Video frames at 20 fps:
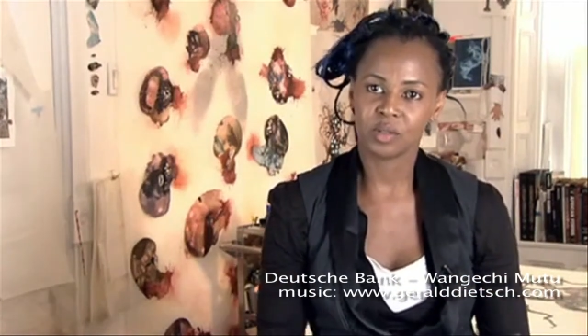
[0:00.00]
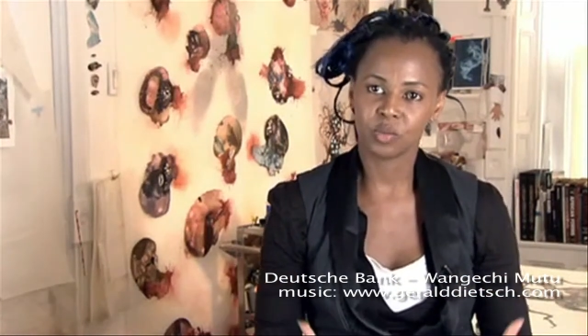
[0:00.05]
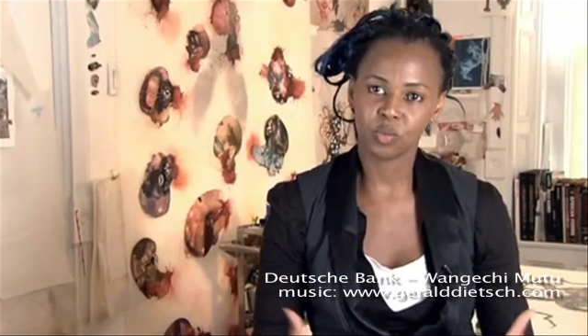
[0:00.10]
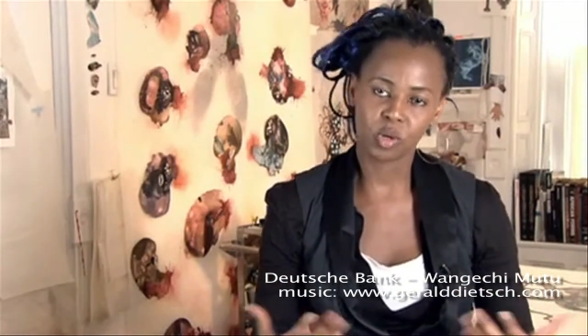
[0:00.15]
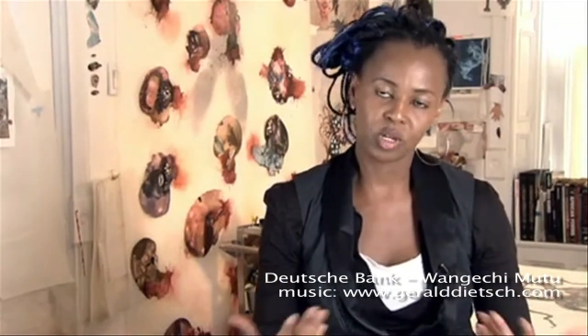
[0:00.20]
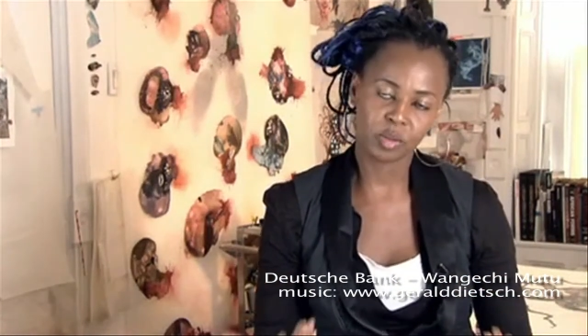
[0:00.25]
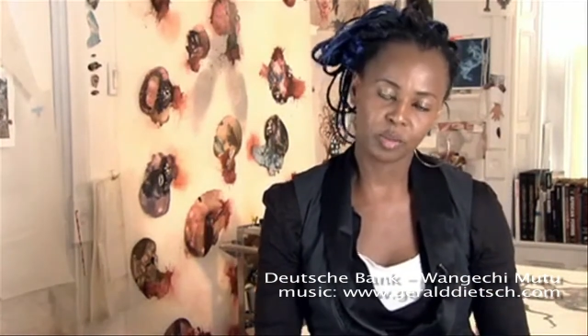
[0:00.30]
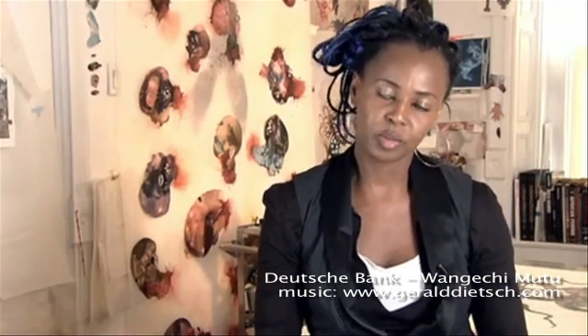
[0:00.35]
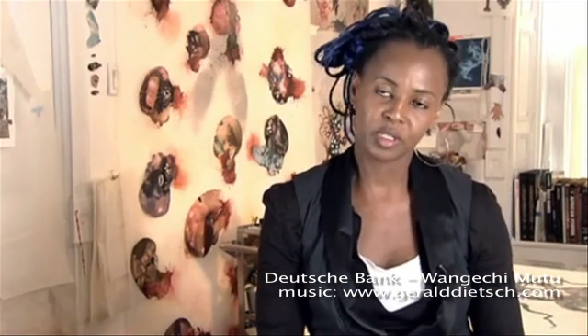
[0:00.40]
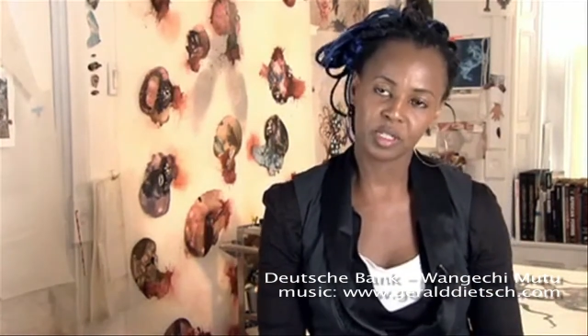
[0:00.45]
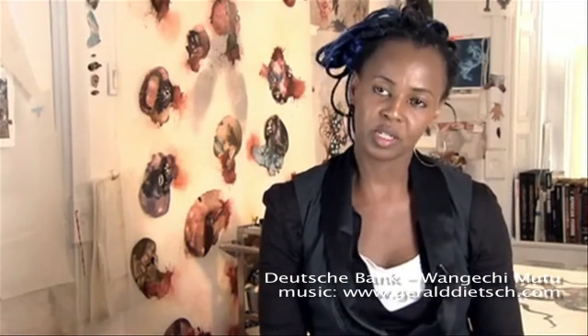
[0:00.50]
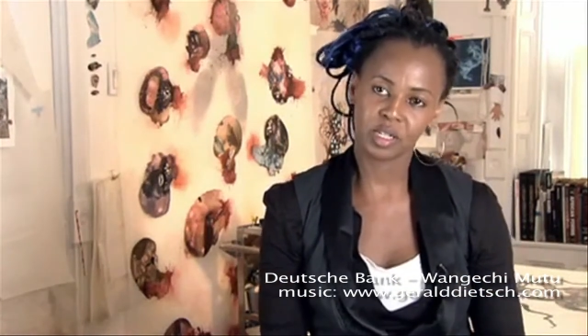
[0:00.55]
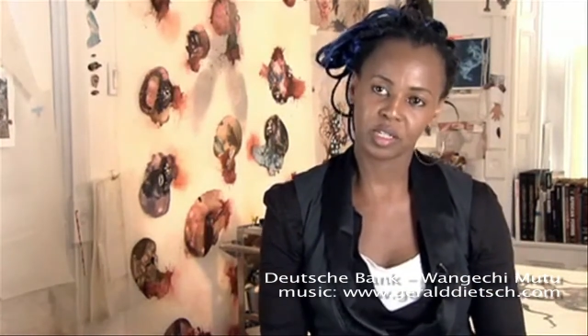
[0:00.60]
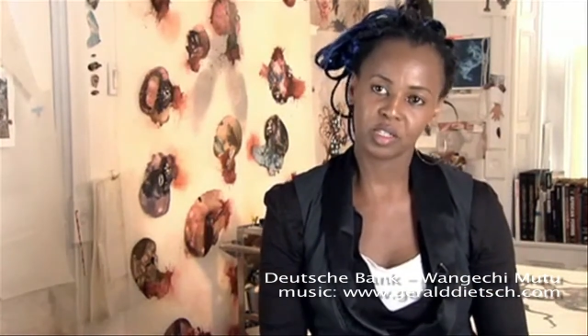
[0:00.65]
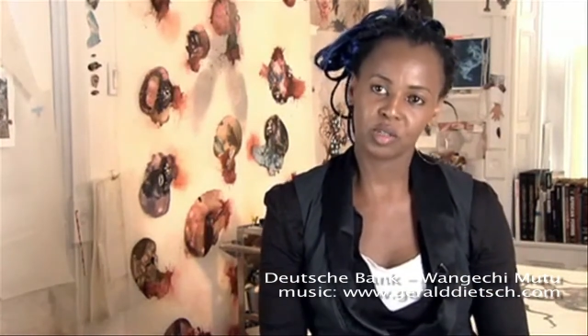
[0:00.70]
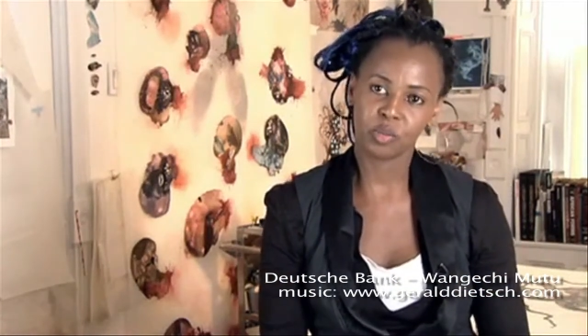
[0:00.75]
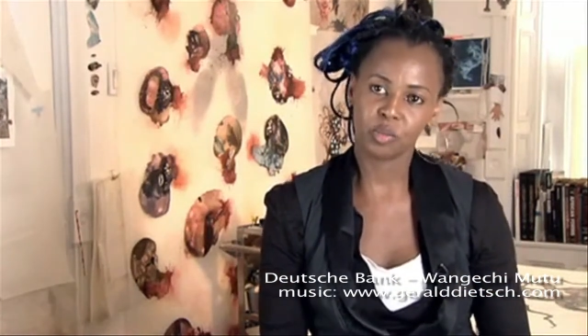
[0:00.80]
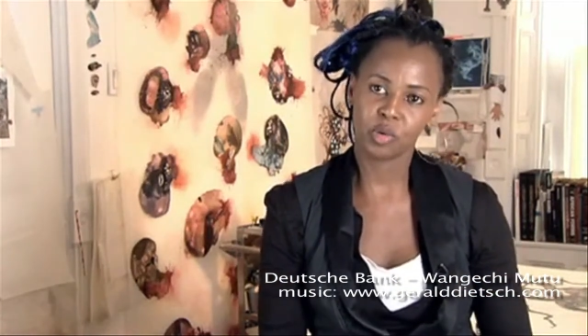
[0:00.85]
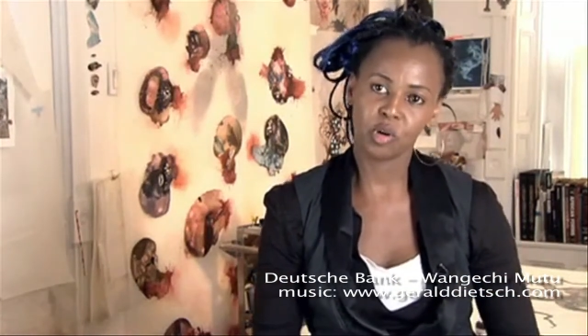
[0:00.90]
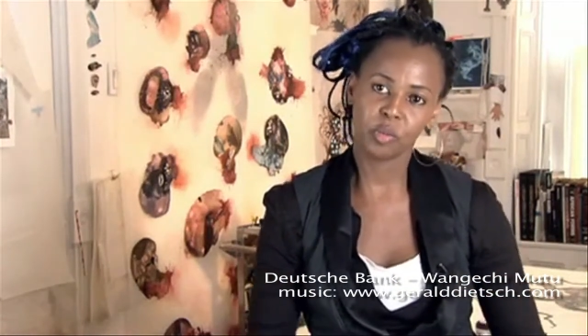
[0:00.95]
in one
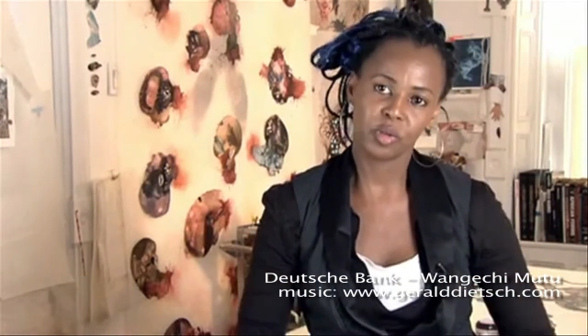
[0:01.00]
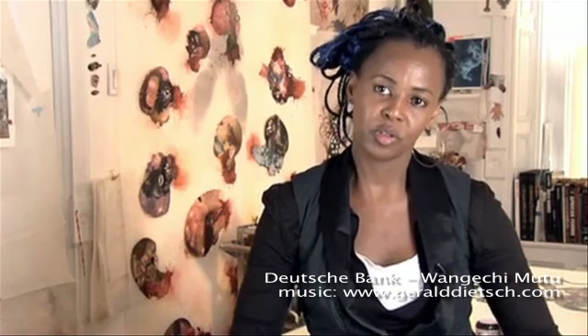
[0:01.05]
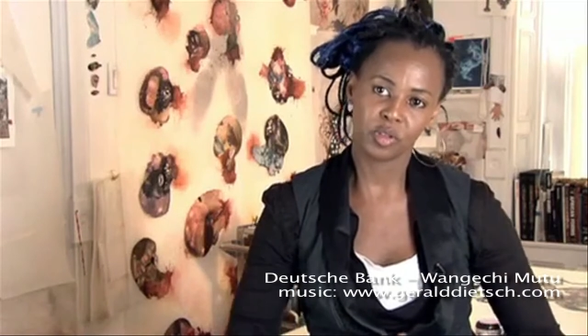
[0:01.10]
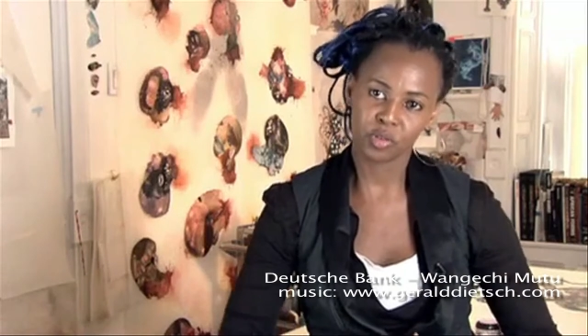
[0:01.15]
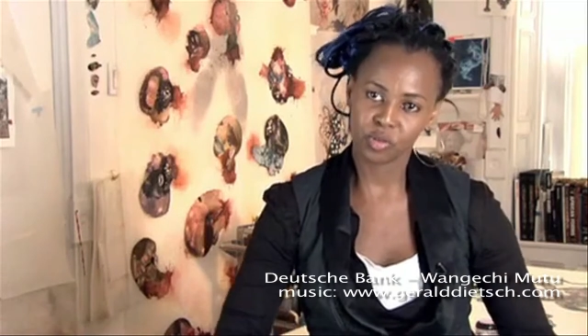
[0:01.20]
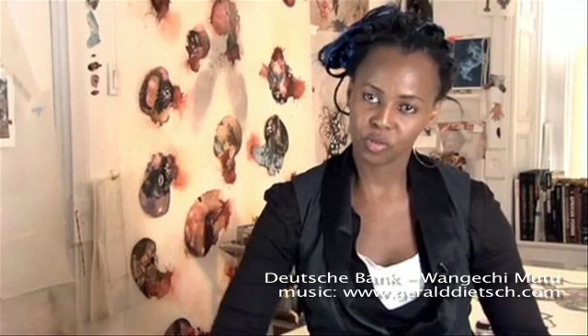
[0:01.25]
particular moment